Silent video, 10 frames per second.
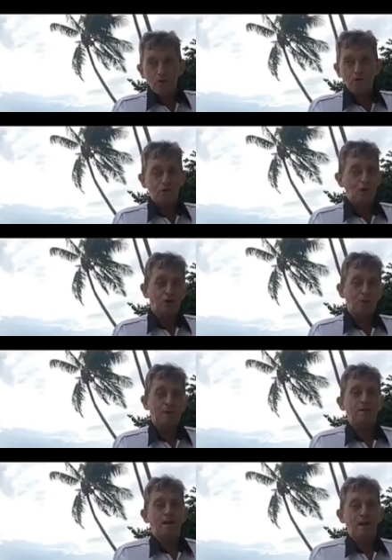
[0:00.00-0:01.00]
to start with
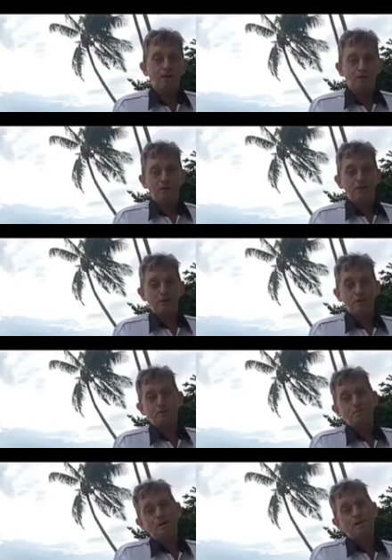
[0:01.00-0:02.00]
I have to
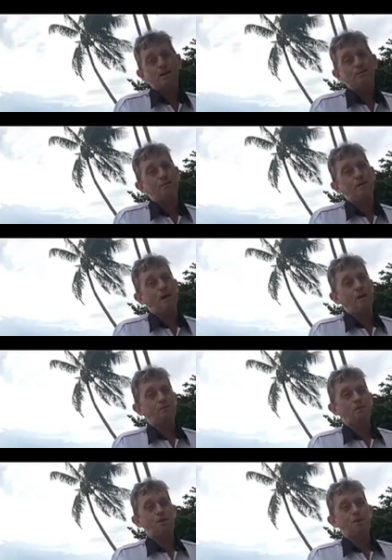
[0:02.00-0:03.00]
introduce myself
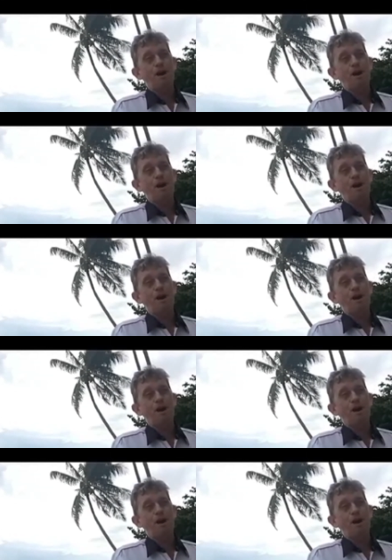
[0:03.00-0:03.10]
I'm uh,